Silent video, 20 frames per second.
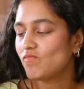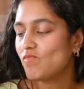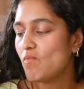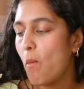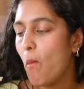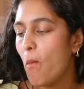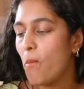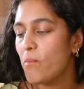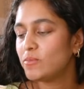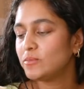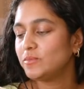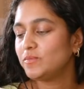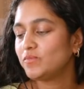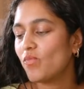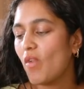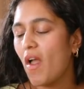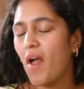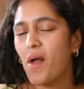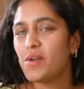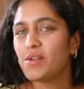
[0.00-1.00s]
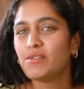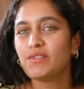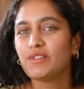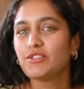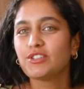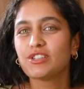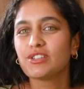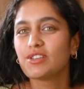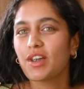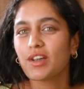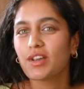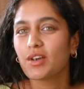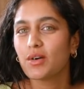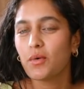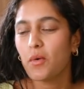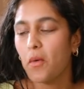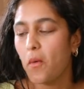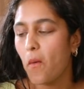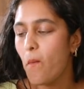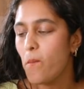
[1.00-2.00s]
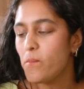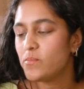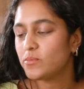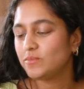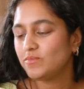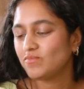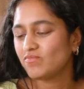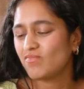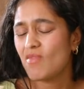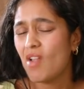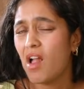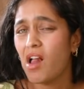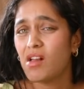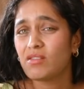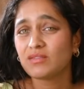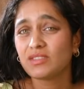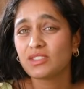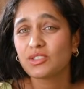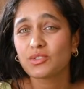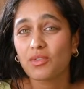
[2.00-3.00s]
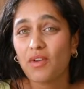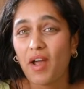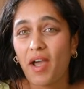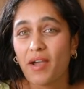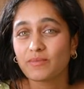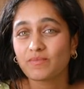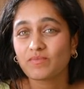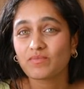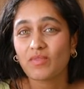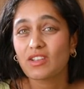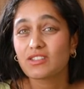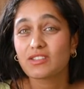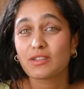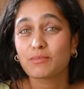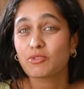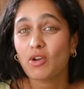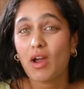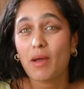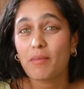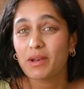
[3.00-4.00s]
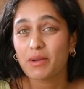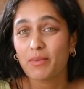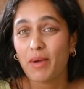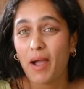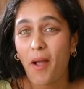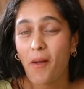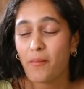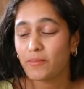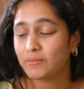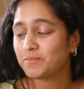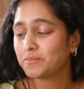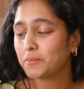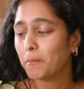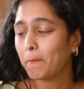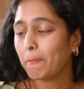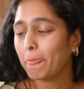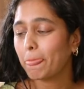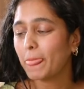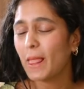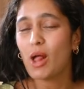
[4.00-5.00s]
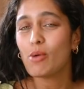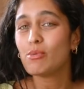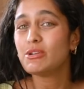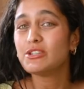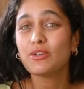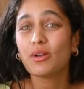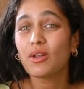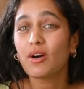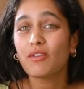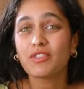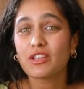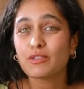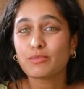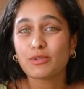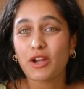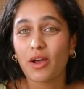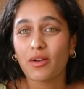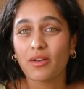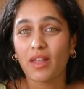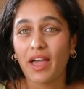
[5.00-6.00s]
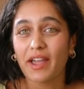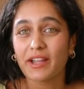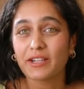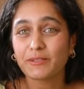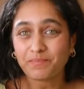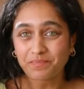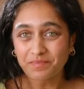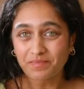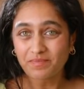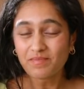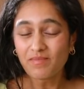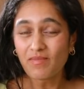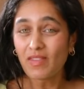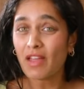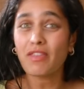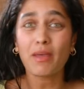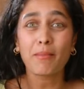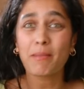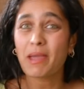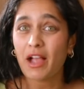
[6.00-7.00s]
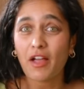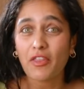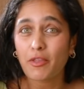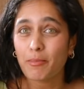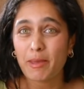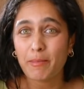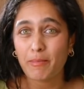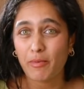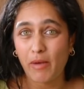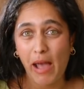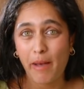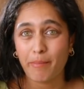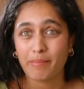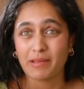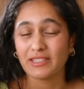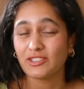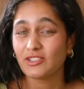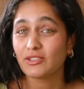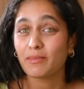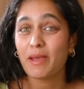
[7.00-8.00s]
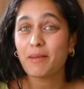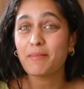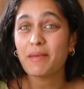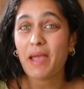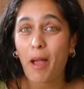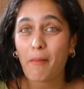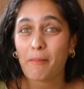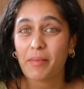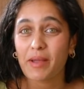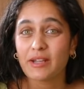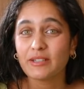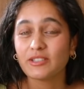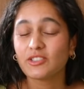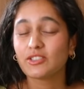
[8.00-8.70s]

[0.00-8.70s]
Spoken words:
and even if you didn't like it at all, it's all right. Subscribe anyway. We do a lot of things we don't like that make other people happy. So make me happy,